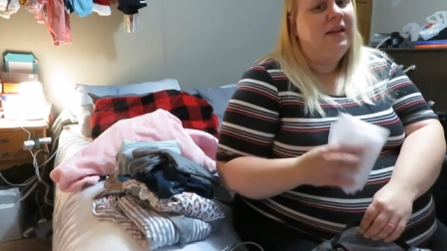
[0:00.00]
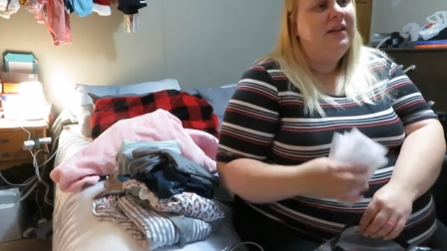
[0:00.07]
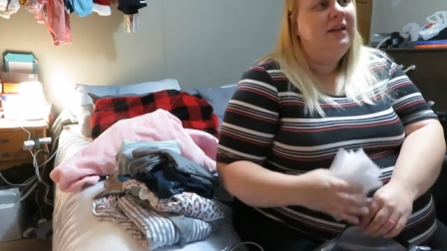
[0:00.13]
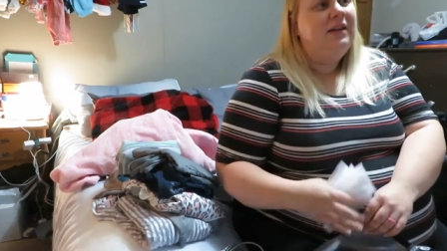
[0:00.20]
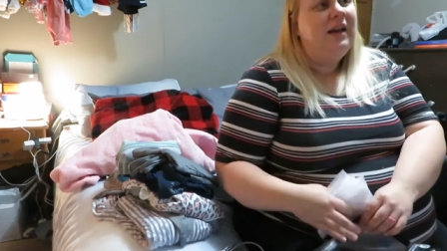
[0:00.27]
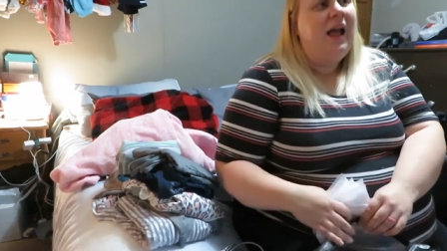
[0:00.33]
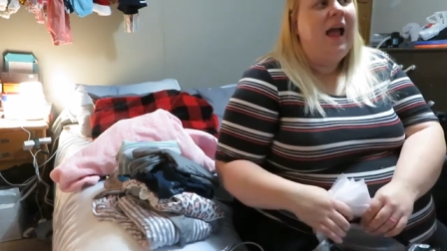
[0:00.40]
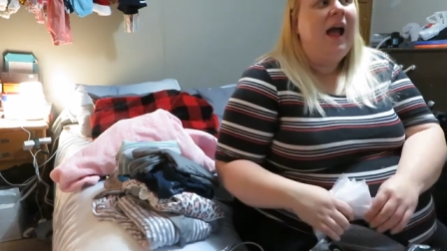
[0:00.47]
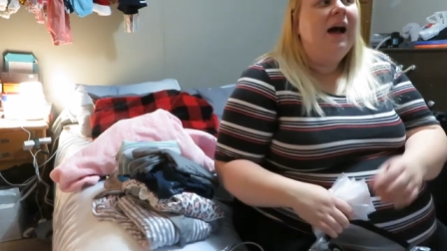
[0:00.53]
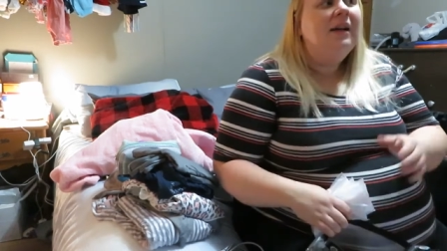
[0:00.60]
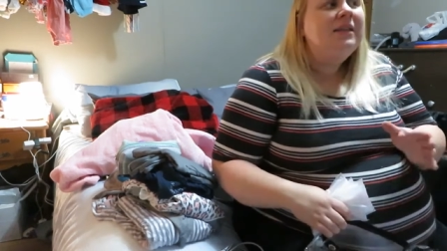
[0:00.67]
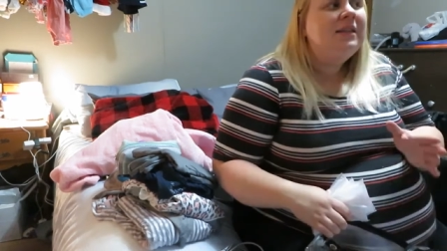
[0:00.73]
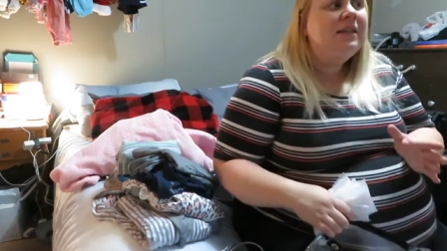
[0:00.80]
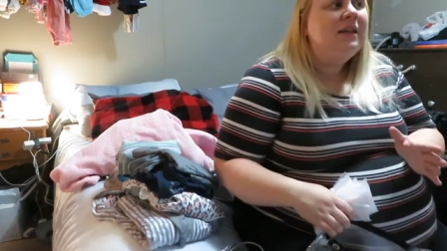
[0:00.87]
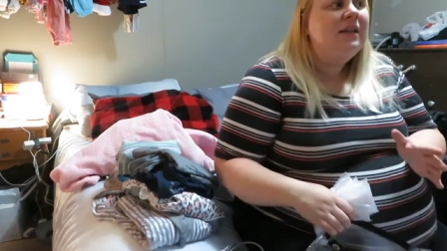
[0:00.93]
I didn't
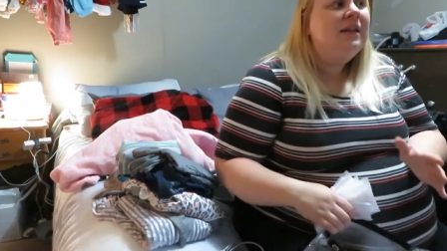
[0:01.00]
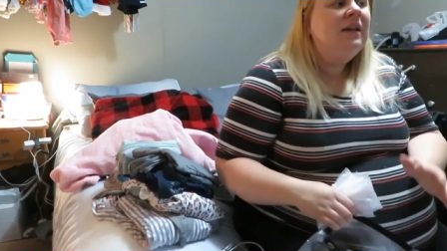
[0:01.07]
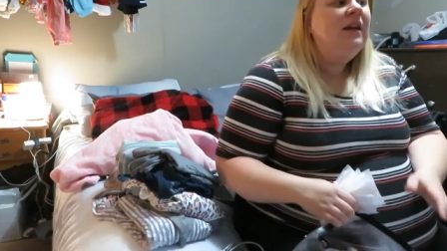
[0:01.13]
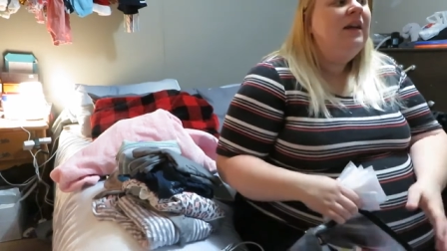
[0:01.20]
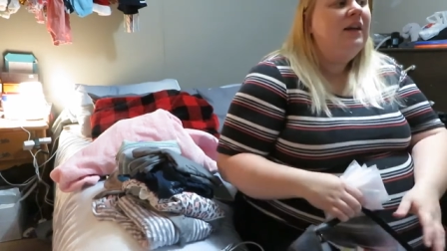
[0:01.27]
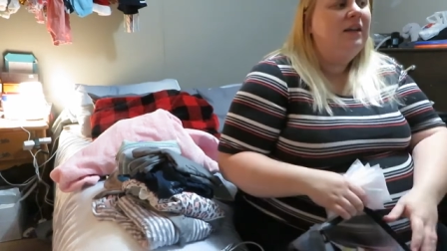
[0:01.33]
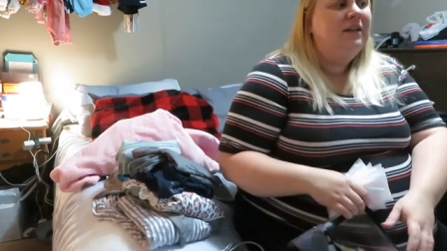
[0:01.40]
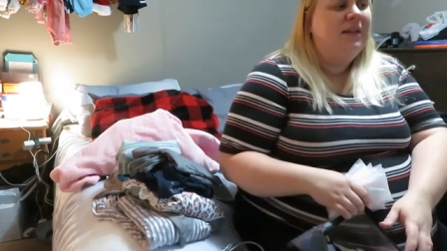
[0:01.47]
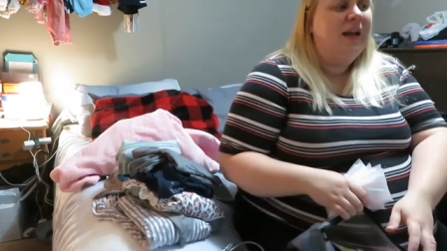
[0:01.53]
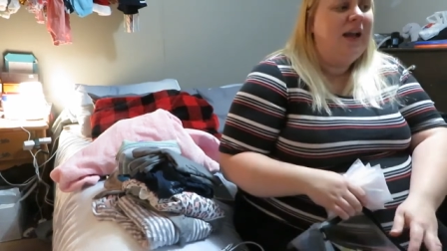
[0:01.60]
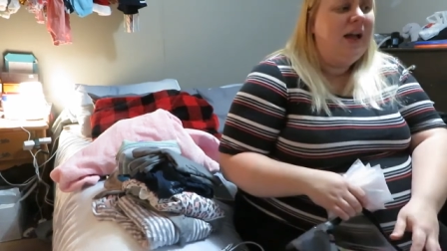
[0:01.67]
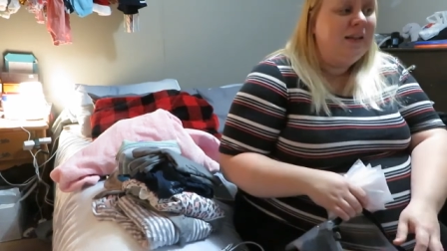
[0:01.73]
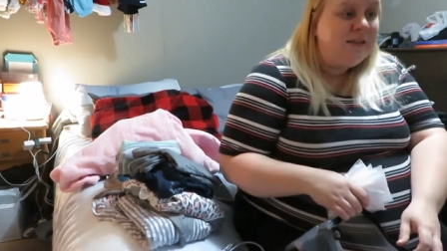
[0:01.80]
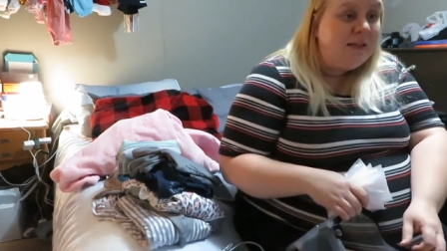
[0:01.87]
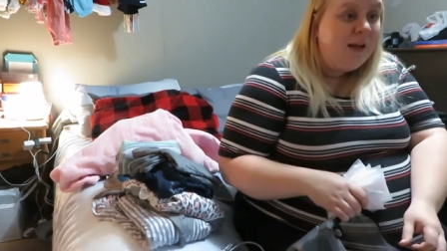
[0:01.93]
ask because I had